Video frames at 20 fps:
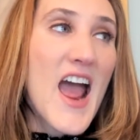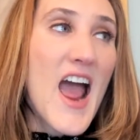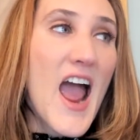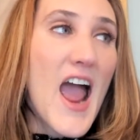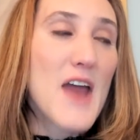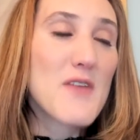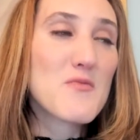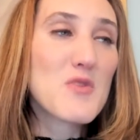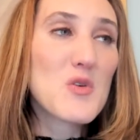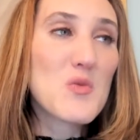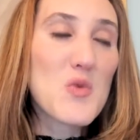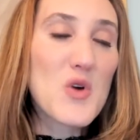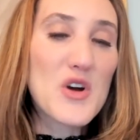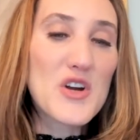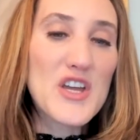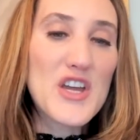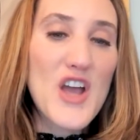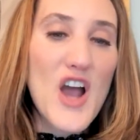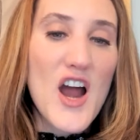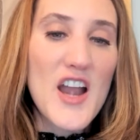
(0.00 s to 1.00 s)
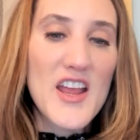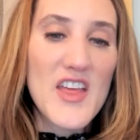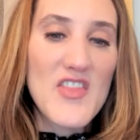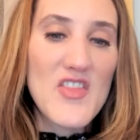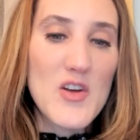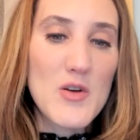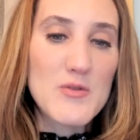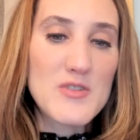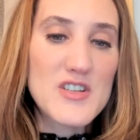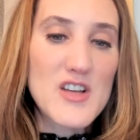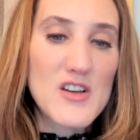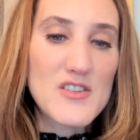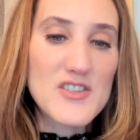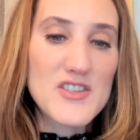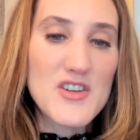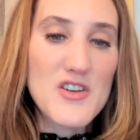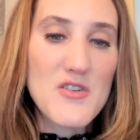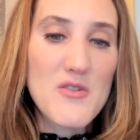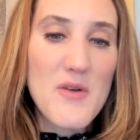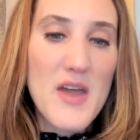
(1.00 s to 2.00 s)
And we're working on it. And there was
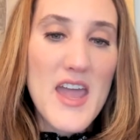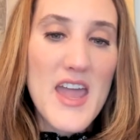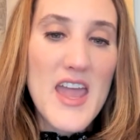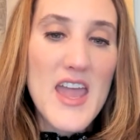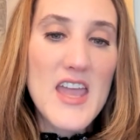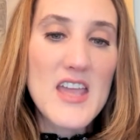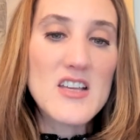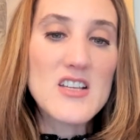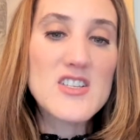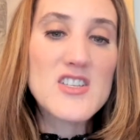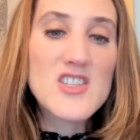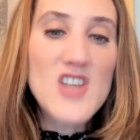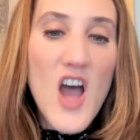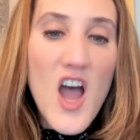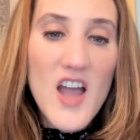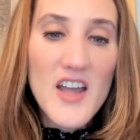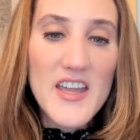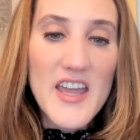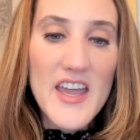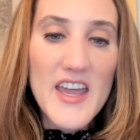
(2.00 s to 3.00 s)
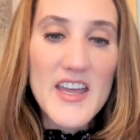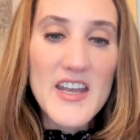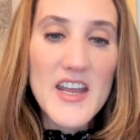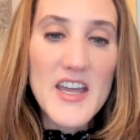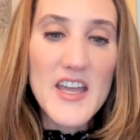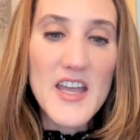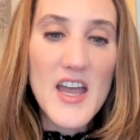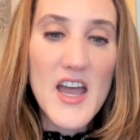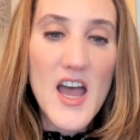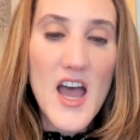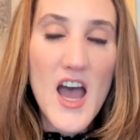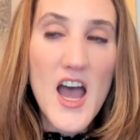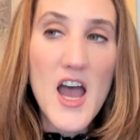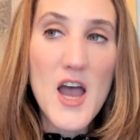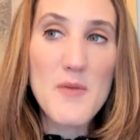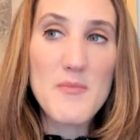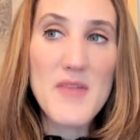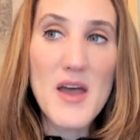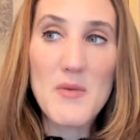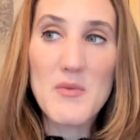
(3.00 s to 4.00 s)
also a socket
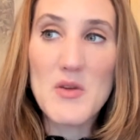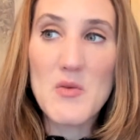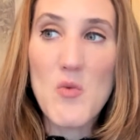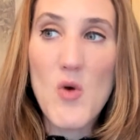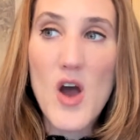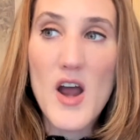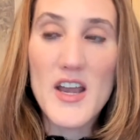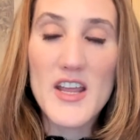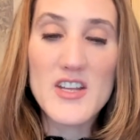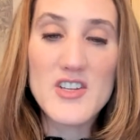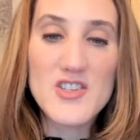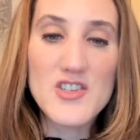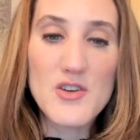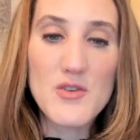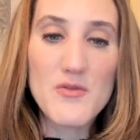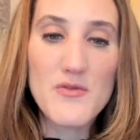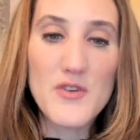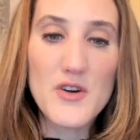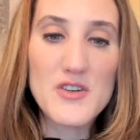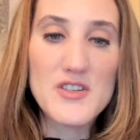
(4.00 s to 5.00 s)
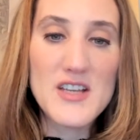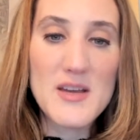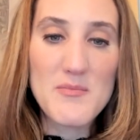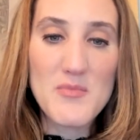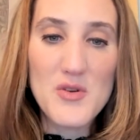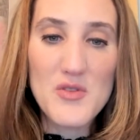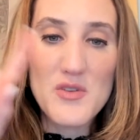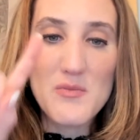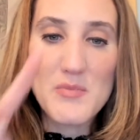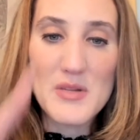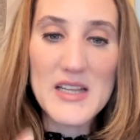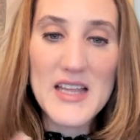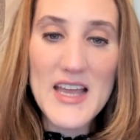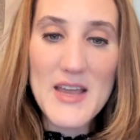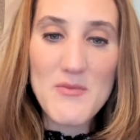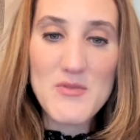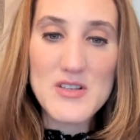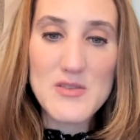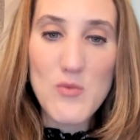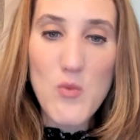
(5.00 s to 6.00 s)
that we wanted. So, for example, the
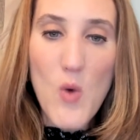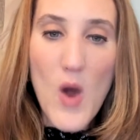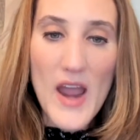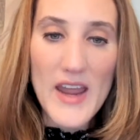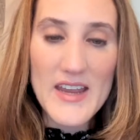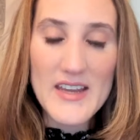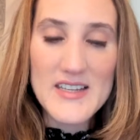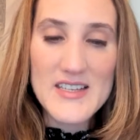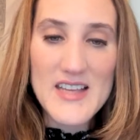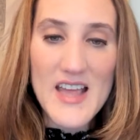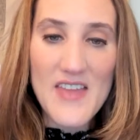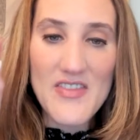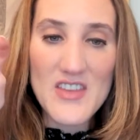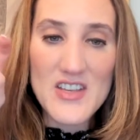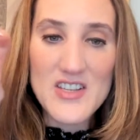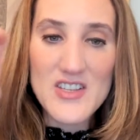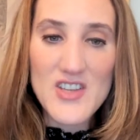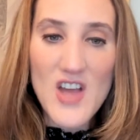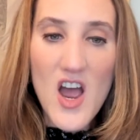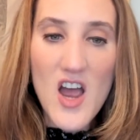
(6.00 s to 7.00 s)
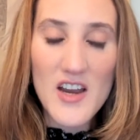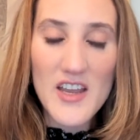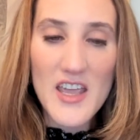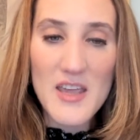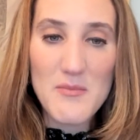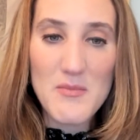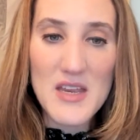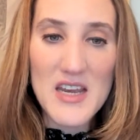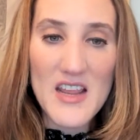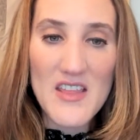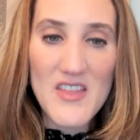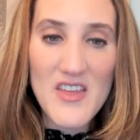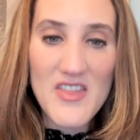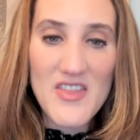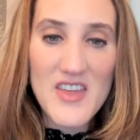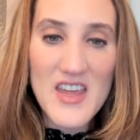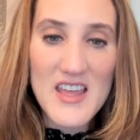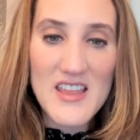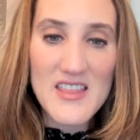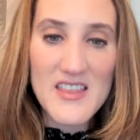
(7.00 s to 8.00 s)
plate was white and the socket, meaning the
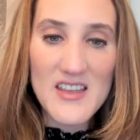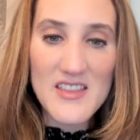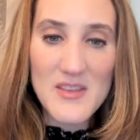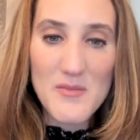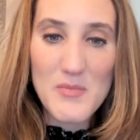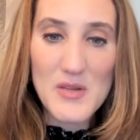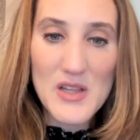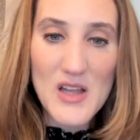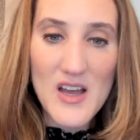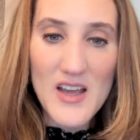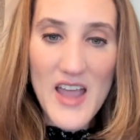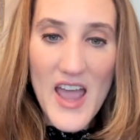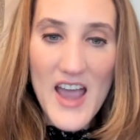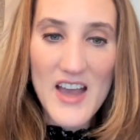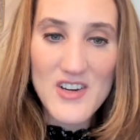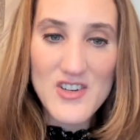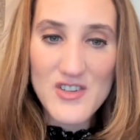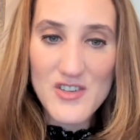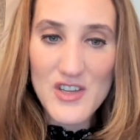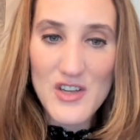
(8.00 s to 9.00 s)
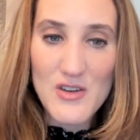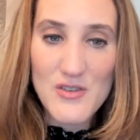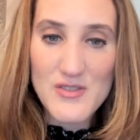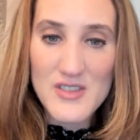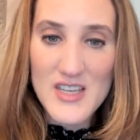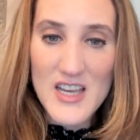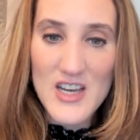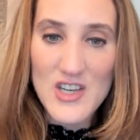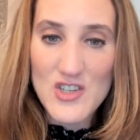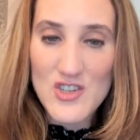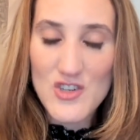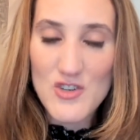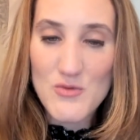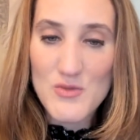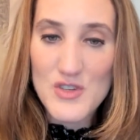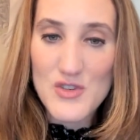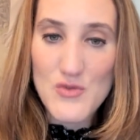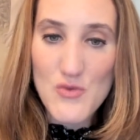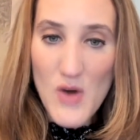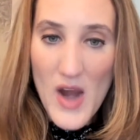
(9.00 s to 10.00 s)
thing that the plug actually goes into,
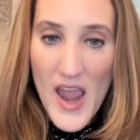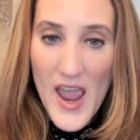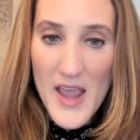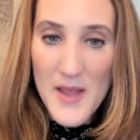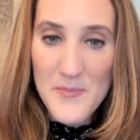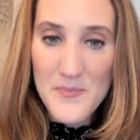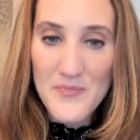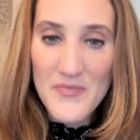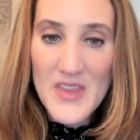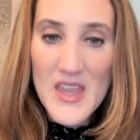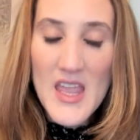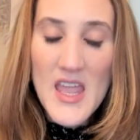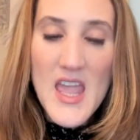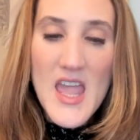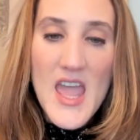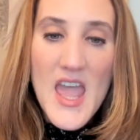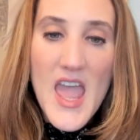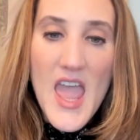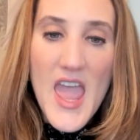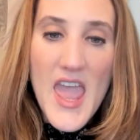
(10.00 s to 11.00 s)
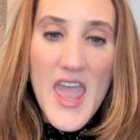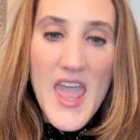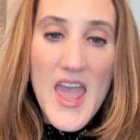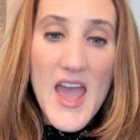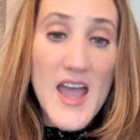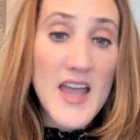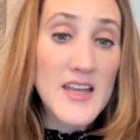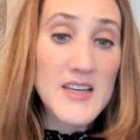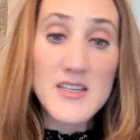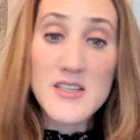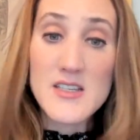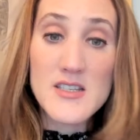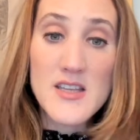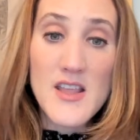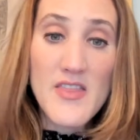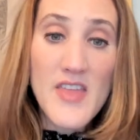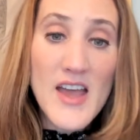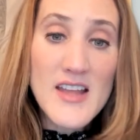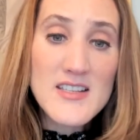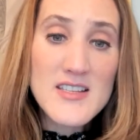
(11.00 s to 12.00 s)
is gray. And
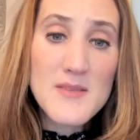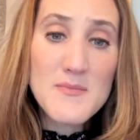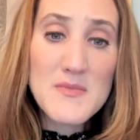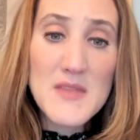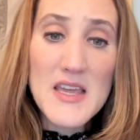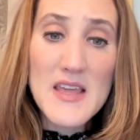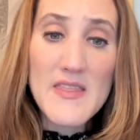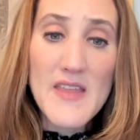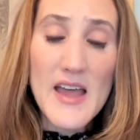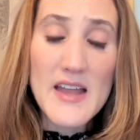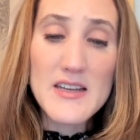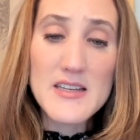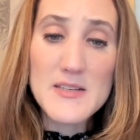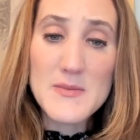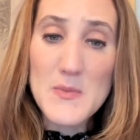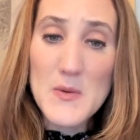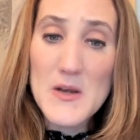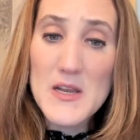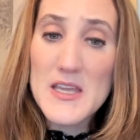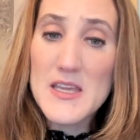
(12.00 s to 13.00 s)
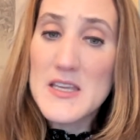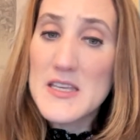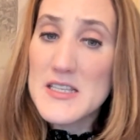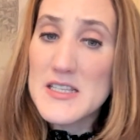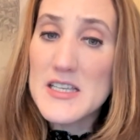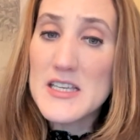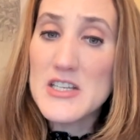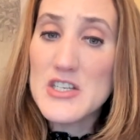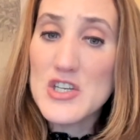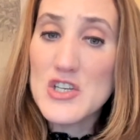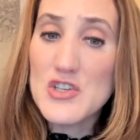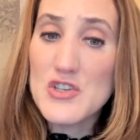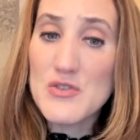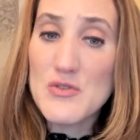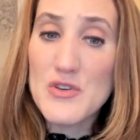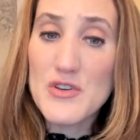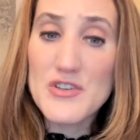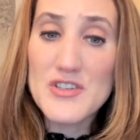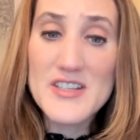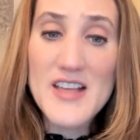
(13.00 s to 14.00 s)
that's something that is pretty easy to do
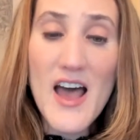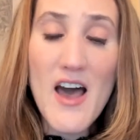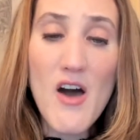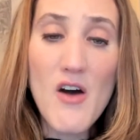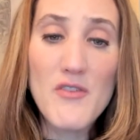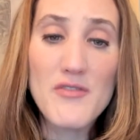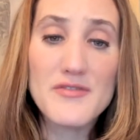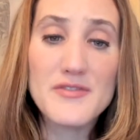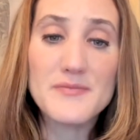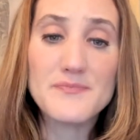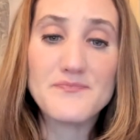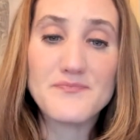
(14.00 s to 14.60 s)
yourself.